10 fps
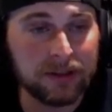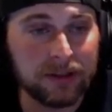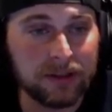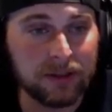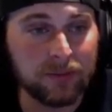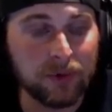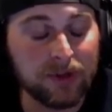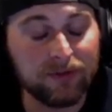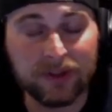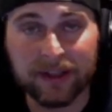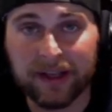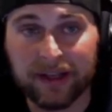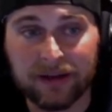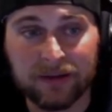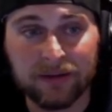You definitely
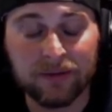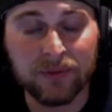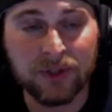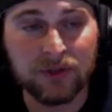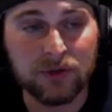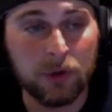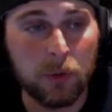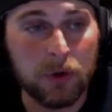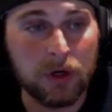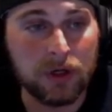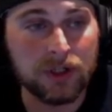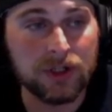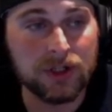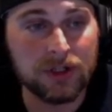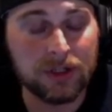can, but you just want to
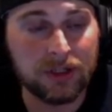watch